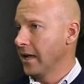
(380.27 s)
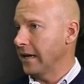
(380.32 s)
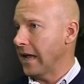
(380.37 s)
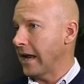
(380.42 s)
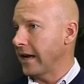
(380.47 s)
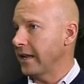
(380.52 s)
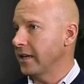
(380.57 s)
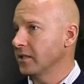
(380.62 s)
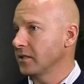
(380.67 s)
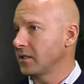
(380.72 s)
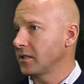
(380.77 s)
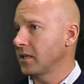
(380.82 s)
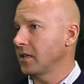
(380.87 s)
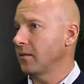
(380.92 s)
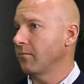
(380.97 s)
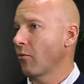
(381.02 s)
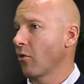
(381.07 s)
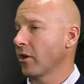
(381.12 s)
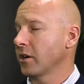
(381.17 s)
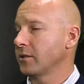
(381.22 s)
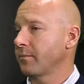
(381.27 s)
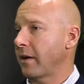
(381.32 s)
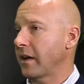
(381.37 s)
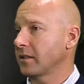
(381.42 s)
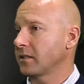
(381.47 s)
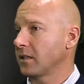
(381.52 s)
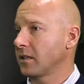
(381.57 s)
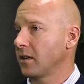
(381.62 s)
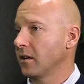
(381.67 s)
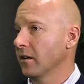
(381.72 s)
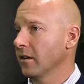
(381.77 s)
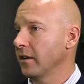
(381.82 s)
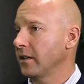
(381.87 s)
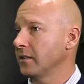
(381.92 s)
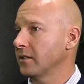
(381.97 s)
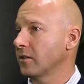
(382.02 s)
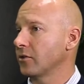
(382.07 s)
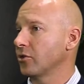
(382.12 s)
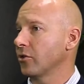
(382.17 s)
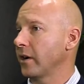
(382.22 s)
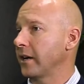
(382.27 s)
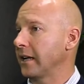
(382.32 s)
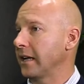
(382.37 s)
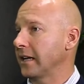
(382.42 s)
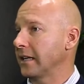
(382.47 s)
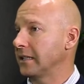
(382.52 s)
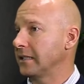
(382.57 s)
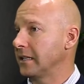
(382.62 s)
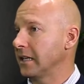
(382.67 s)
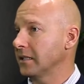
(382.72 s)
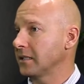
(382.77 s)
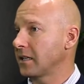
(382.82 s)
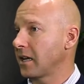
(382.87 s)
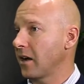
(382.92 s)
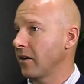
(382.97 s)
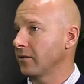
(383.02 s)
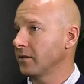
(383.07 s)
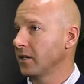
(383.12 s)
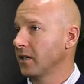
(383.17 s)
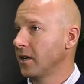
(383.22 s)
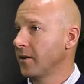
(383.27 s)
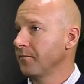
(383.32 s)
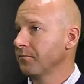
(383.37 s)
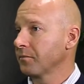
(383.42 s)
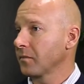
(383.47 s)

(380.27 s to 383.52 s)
non-agency mortgage-backed securities are trading at a discount